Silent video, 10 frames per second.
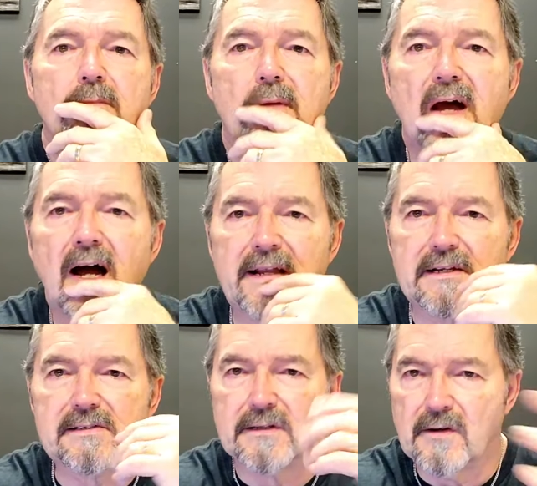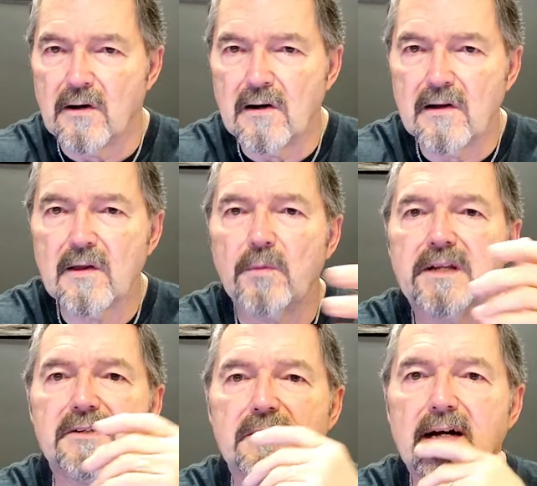behind us in all that
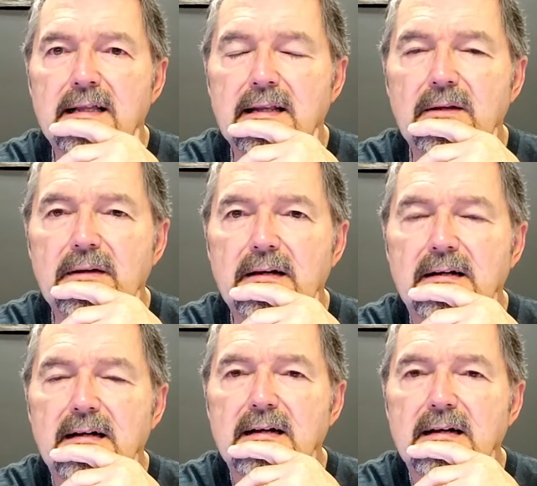we do, hallelujah,